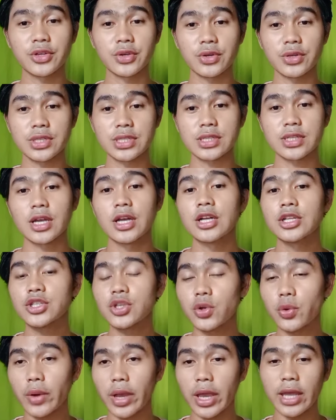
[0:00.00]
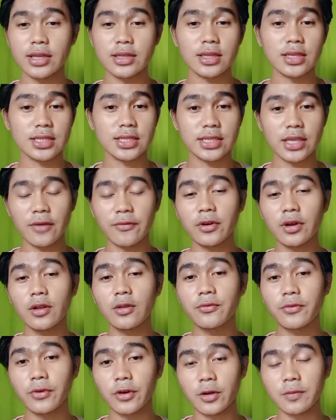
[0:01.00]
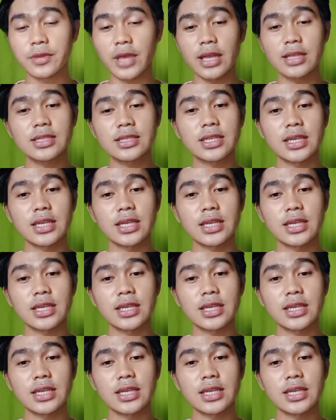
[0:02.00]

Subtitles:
to create several verb tenses,